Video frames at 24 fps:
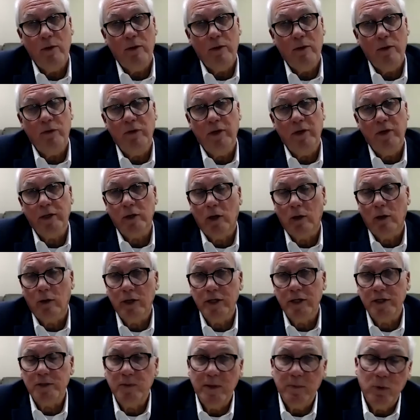encourage
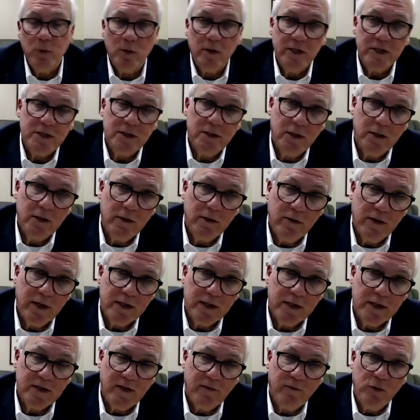people listening to this,
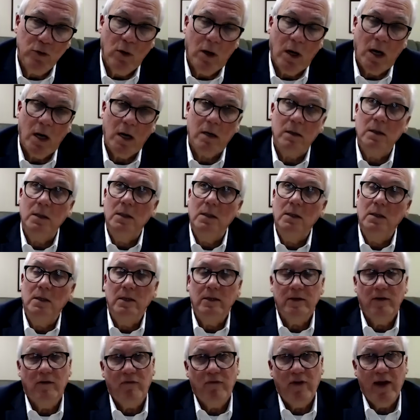if you are the
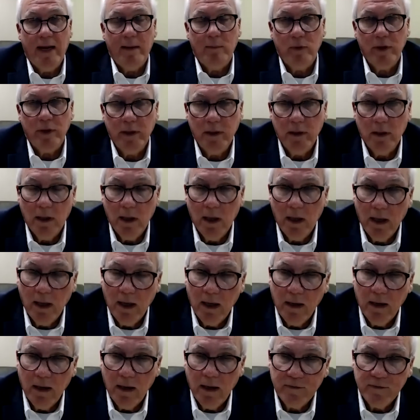family
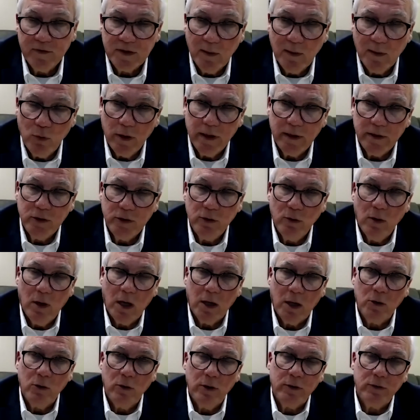of someone and you are
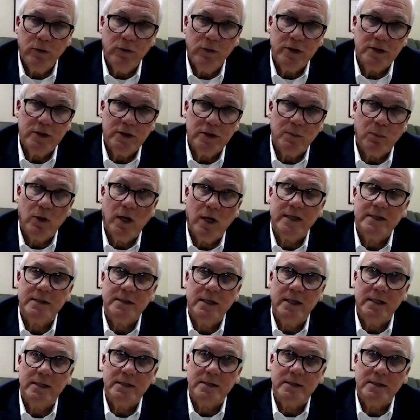going through this process,